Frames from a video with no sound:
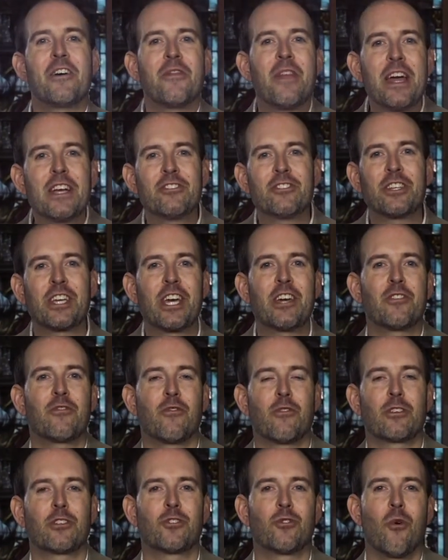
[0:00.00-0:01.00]
Thanks
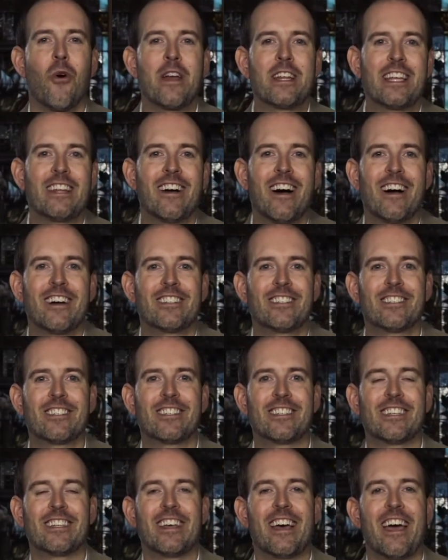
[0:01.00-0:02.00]
again for joining
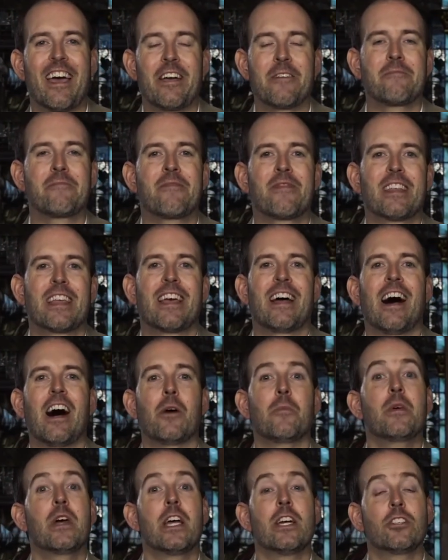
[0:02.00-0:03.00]
us today.
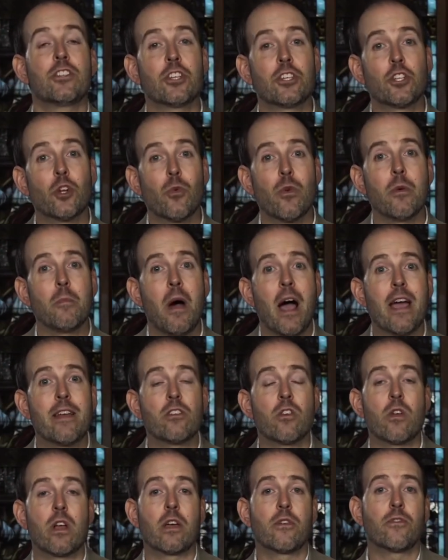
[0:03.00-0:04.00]
Um, just a
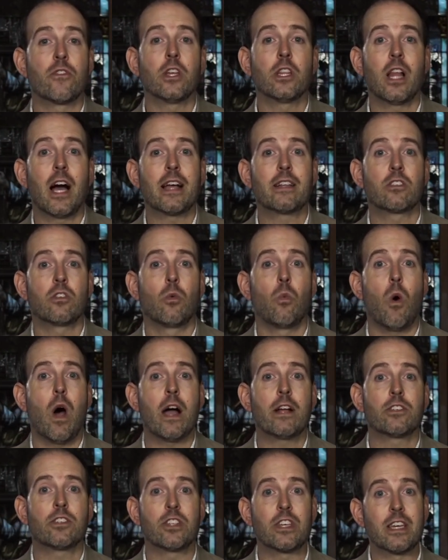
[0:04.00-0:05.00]
reminder if you'd like to
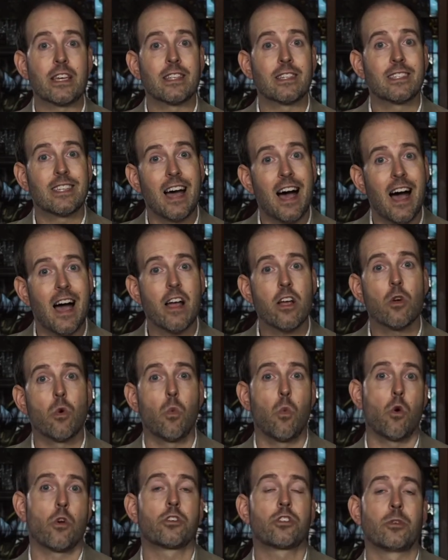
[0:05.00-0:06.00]
watch the
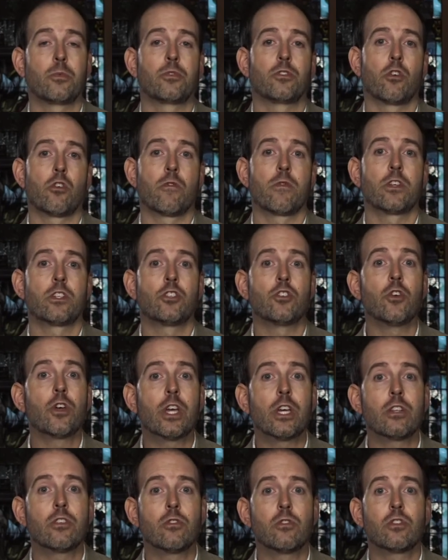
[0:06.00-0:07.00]
entire worship service,
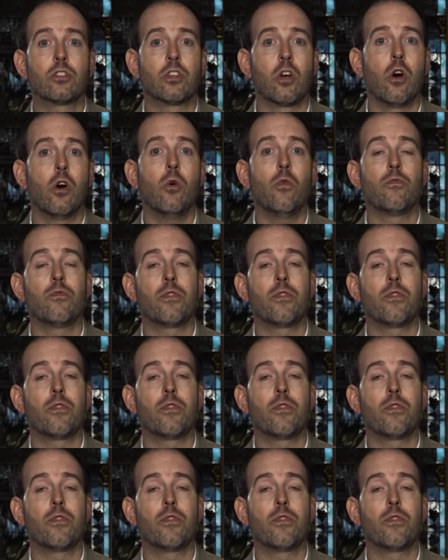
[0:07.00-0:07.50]
you can do so